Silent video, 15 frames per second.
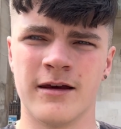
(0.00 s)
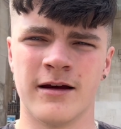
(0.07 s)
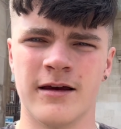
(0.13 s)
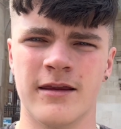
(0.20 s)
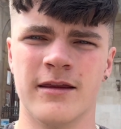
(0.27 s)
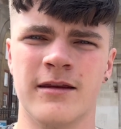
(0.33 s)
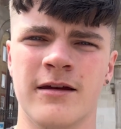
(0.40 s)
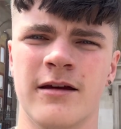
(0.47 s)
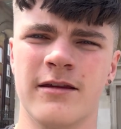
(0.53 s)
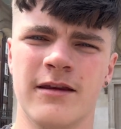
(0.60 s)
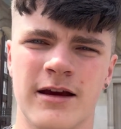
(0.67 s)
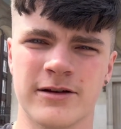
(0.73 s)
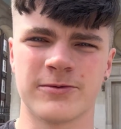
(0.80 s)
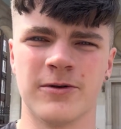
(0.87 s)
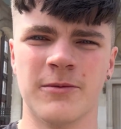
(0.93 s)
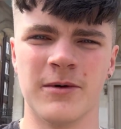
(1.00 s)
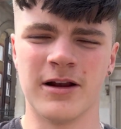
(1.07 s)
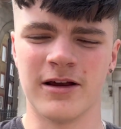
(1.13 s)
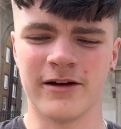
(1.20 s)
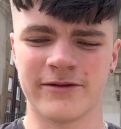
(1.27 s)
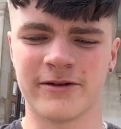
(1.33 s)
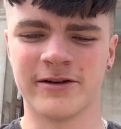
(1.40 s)
And that's what my
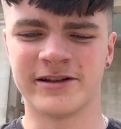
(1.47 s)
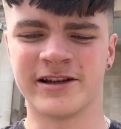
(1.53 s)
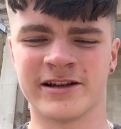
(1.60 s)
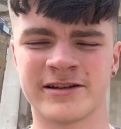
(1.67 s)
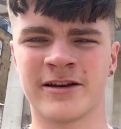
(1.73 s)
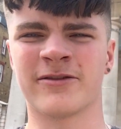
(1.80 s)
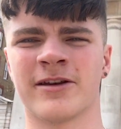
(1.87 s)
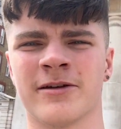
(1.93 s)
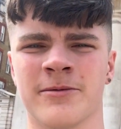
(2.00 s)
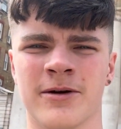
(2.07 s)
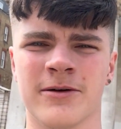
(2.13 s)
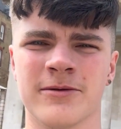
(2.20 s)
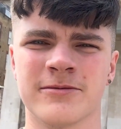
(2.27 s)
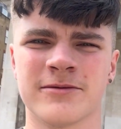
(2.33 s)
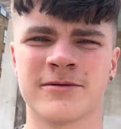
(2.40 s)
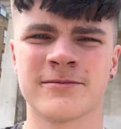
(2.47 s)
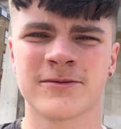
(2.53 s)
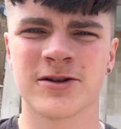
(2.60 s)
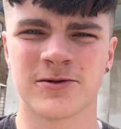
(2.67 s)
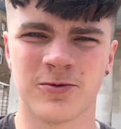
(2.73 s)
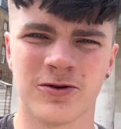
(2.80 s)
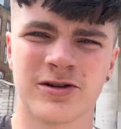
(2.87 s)
life consists of at the moment.
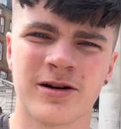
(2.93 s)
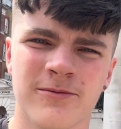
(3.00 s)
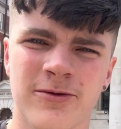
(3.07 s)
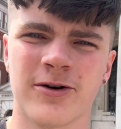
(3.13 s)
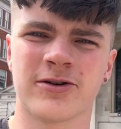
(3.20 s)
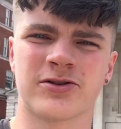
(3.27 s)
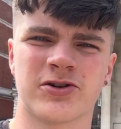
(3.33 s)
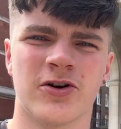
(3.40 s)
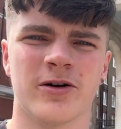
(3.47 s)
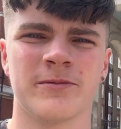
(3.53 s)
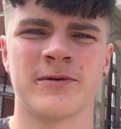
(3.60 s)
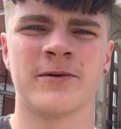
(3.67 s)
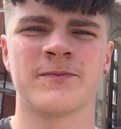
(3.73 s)
Just watching Brooke shop.